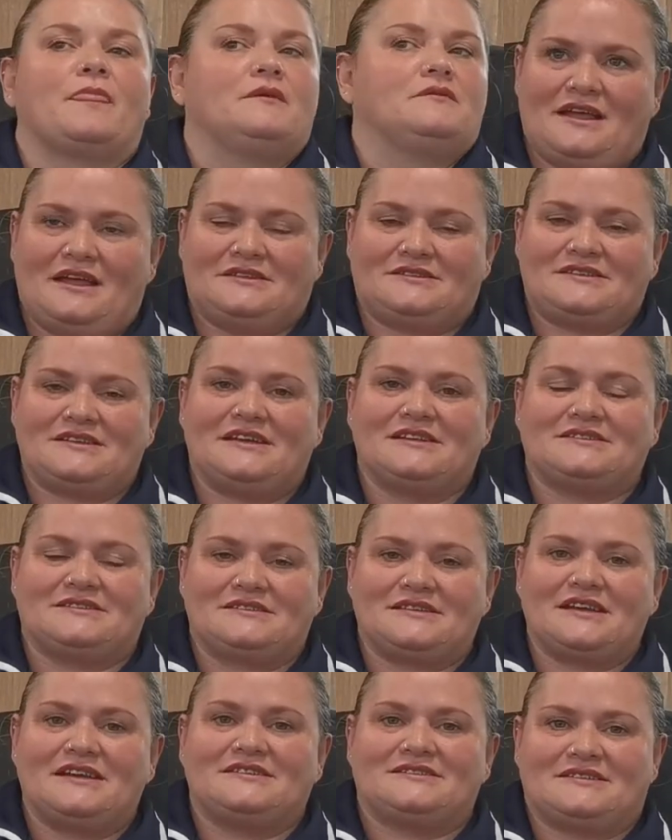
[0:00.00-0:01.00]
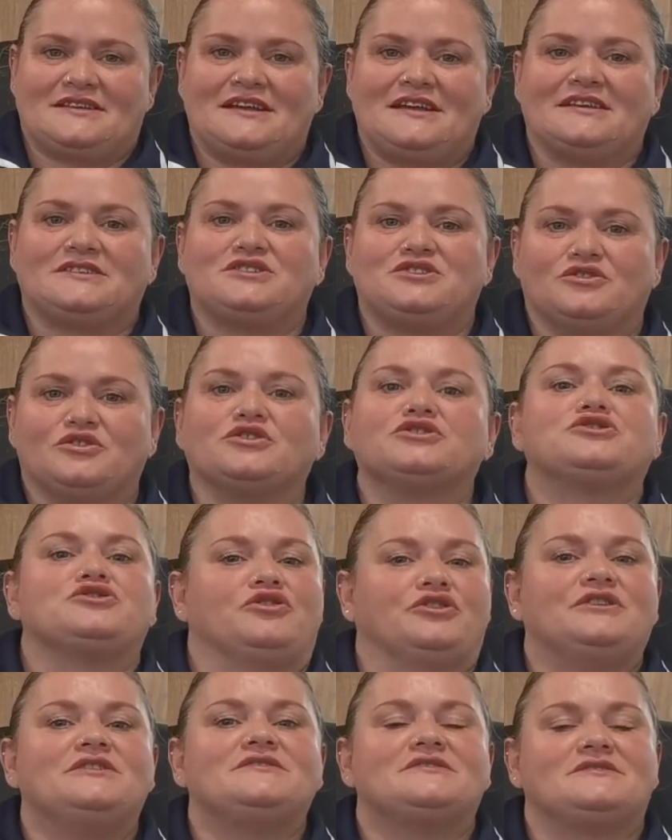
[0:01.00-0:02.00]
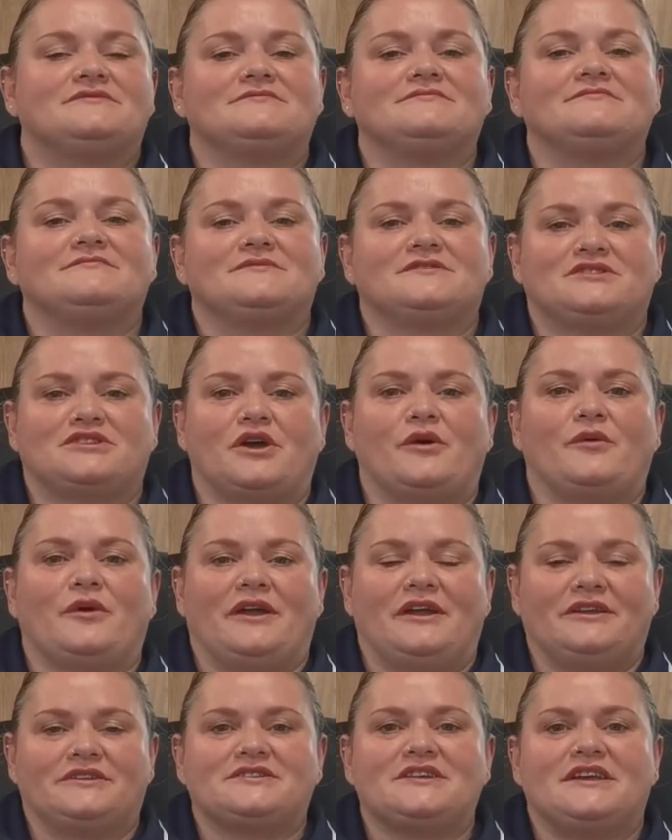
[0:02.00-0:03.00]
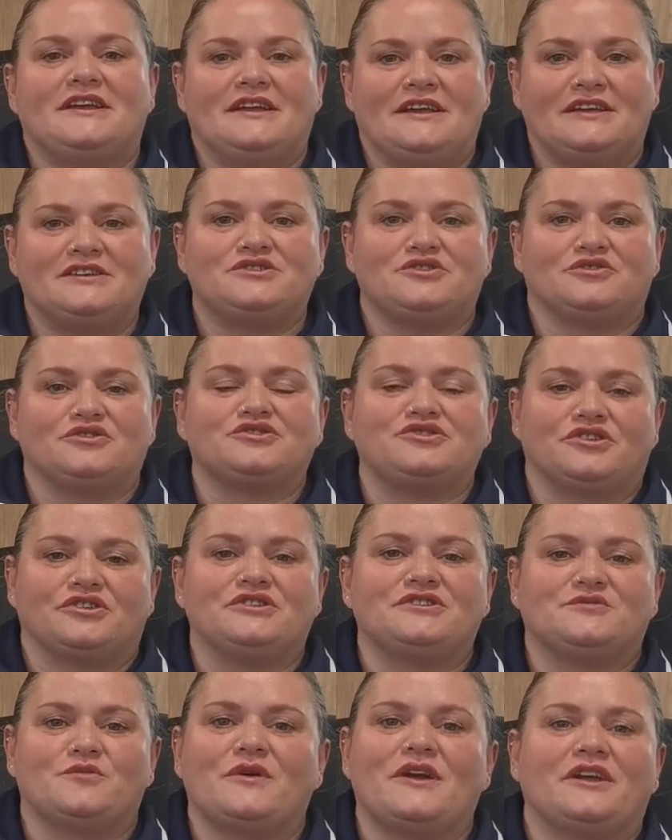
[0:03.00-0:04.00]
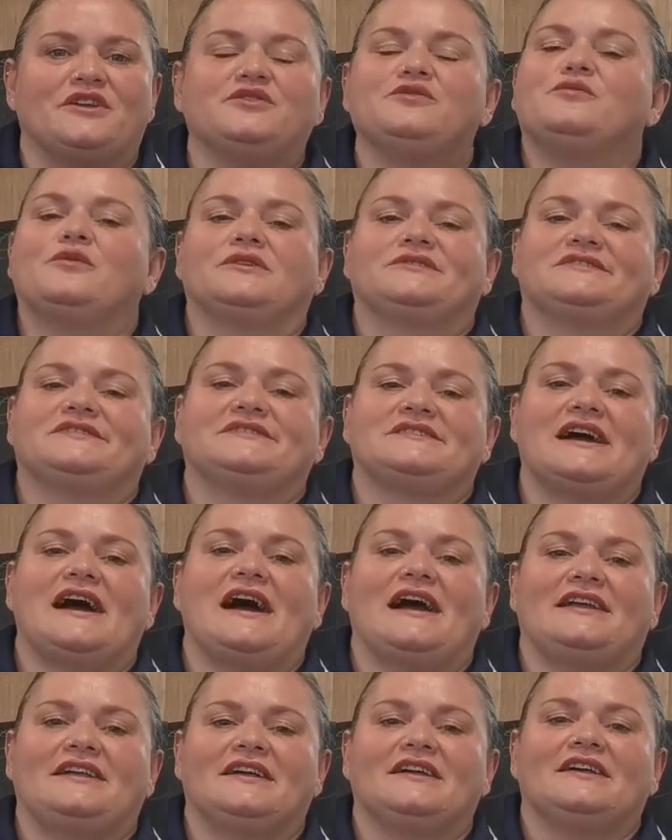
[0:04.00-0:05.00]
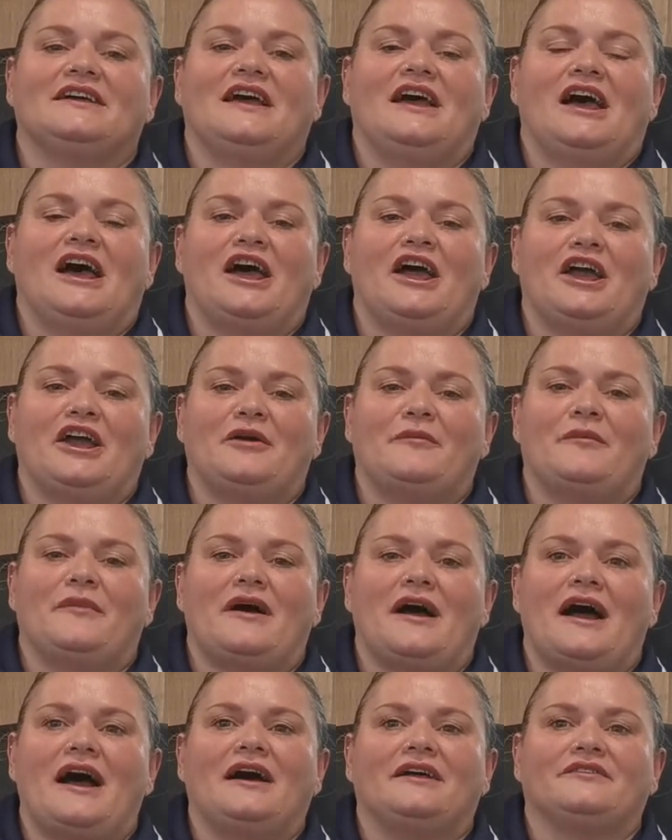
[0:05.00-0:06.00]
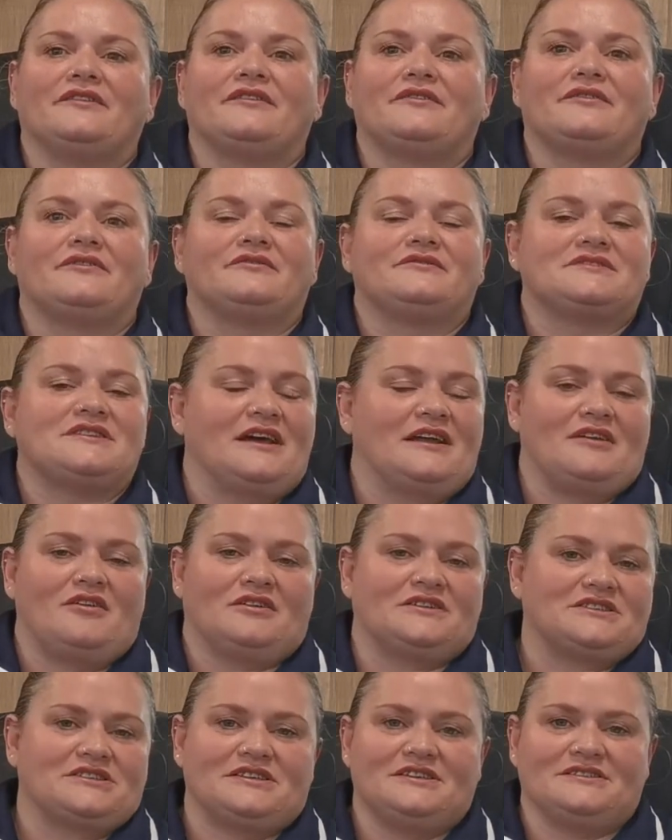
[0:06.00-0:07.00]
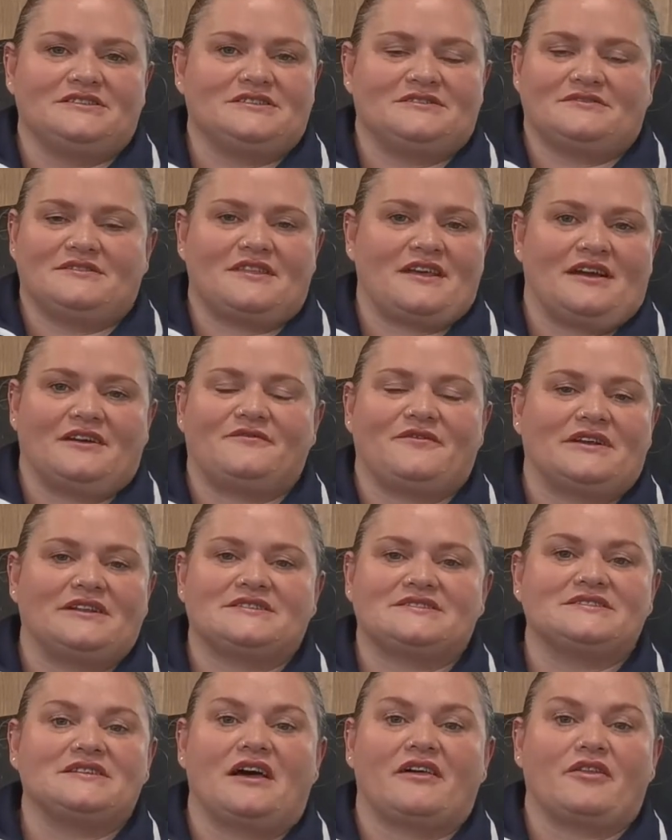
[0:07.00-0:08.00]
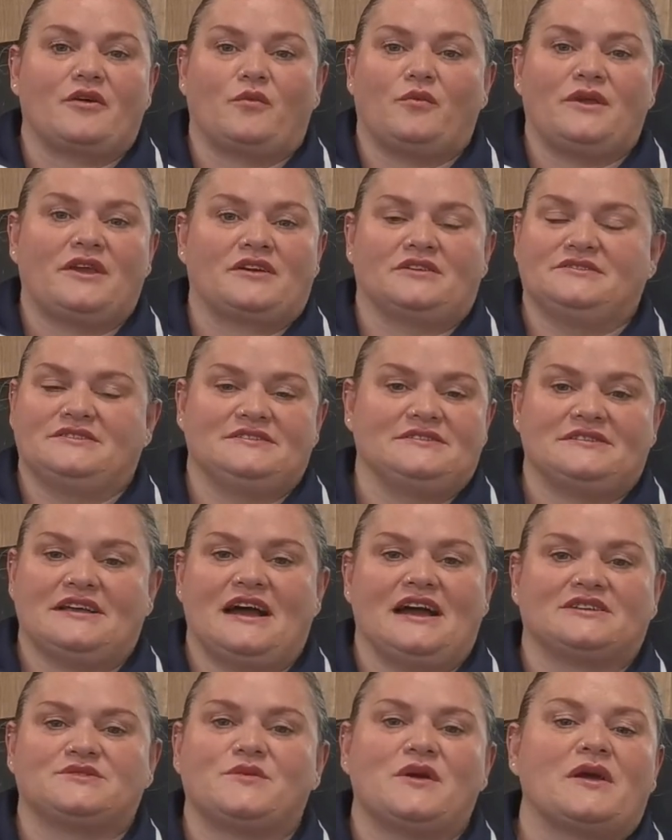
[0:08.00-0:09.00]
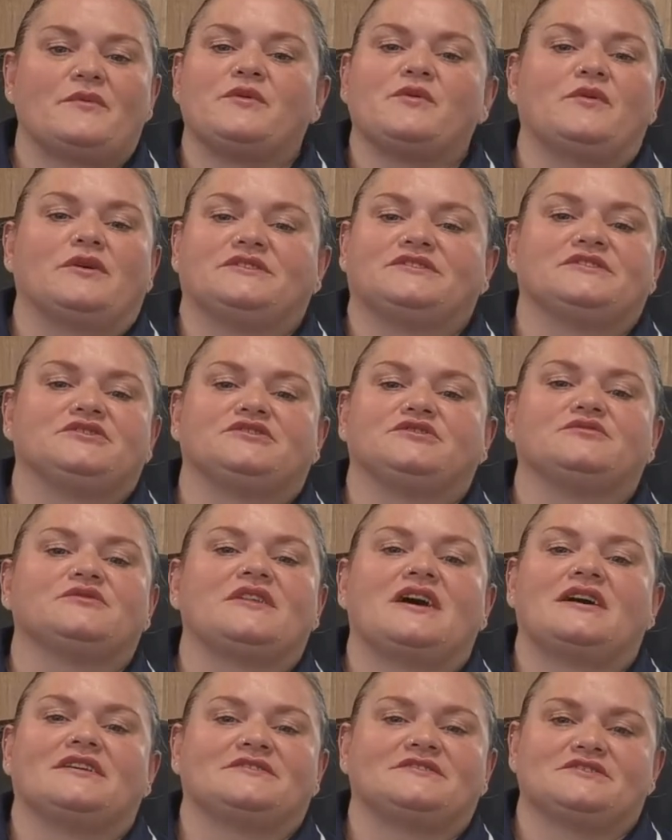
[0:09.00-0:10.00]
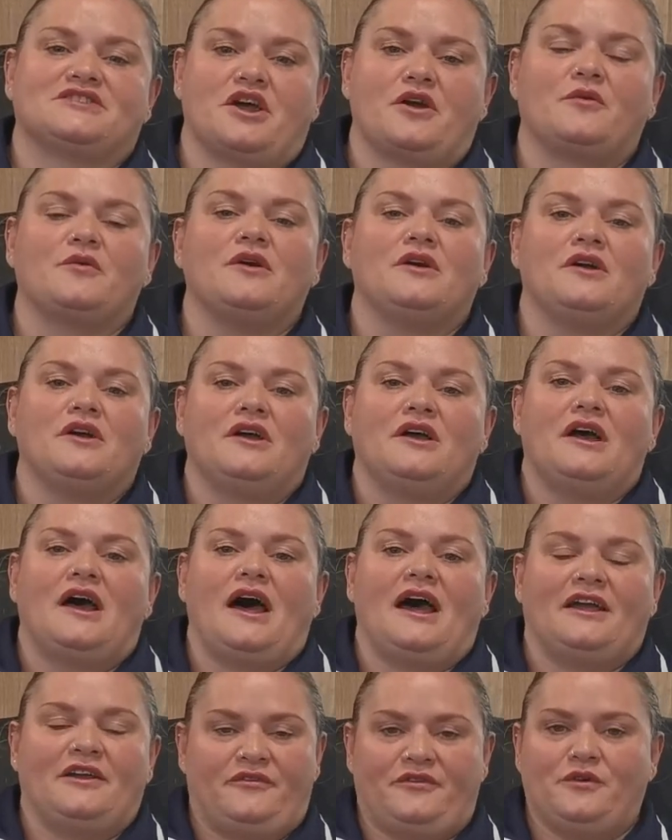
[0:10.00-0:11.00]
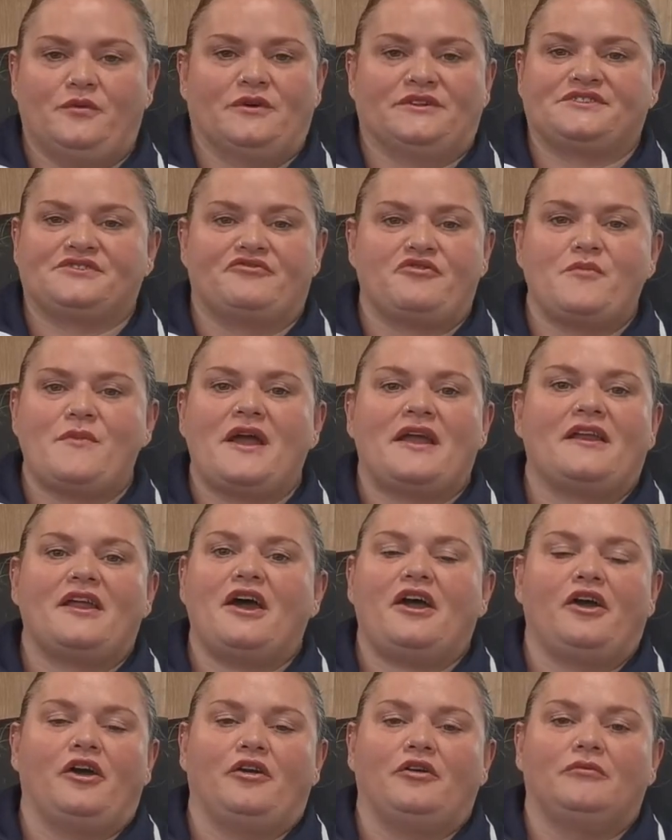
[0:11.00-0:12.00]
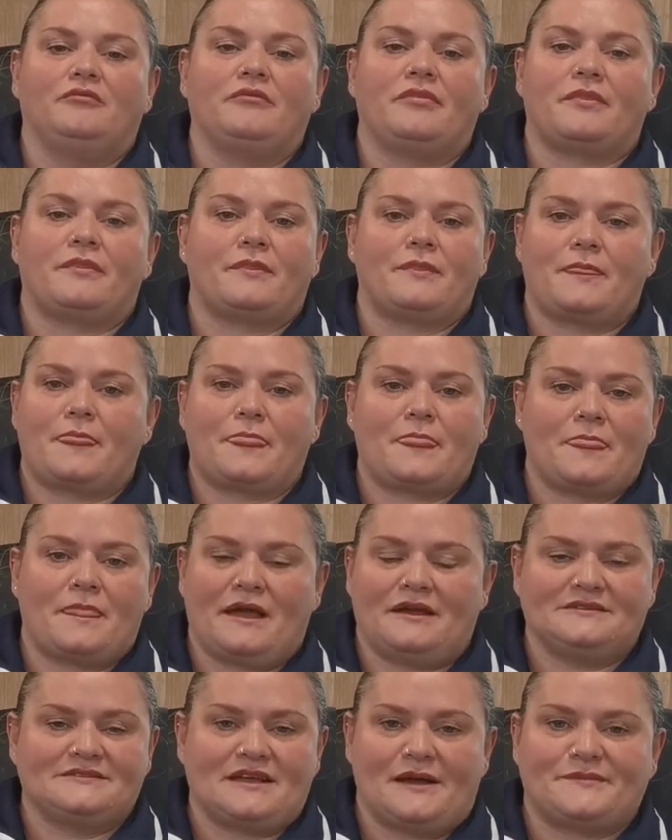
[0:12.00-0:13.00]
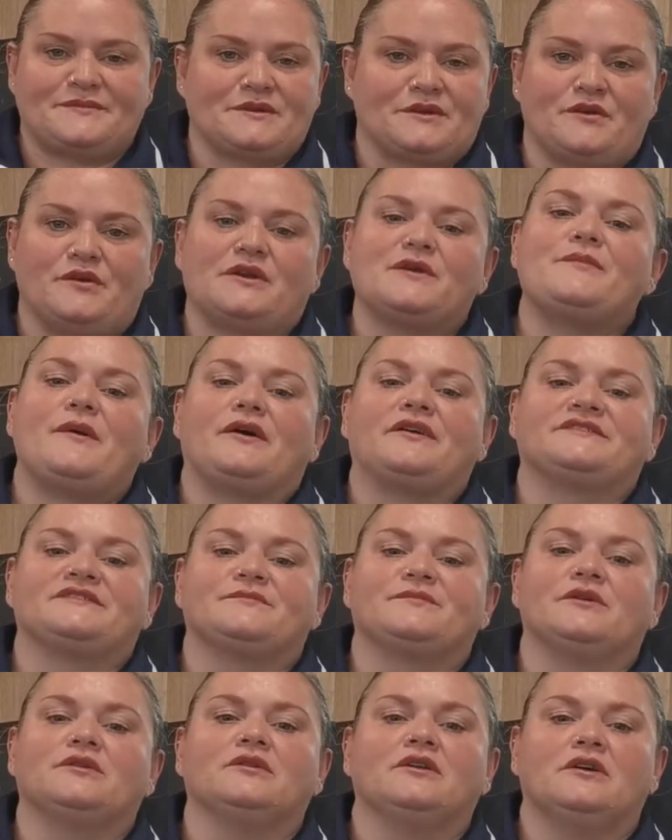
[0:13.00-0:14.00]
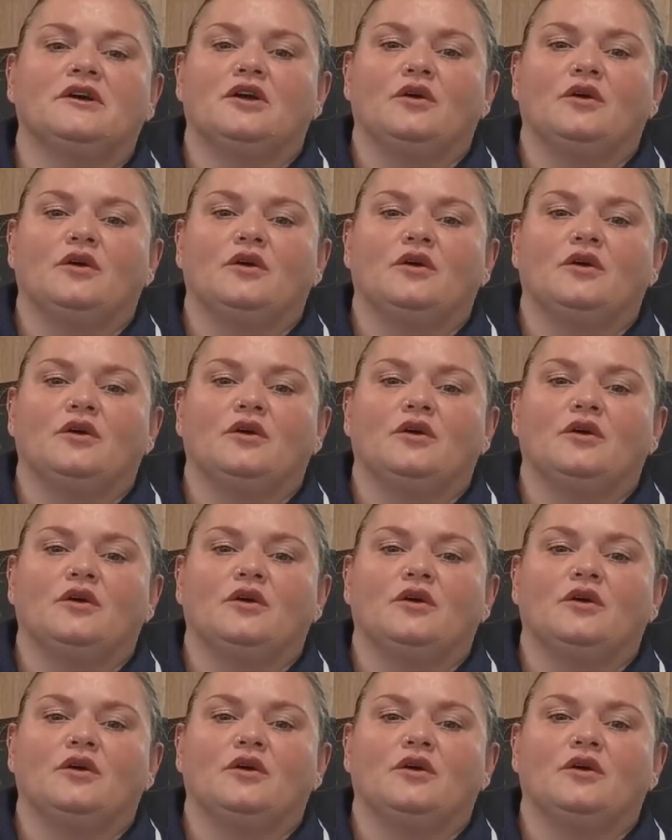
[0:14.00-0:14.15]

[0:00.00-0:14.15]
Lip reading: It's your choice. So it is your choice where you want to die, and technology is that advanced now that we can decide where we want to do that. So if you want to remain at home, that is absolutely possible.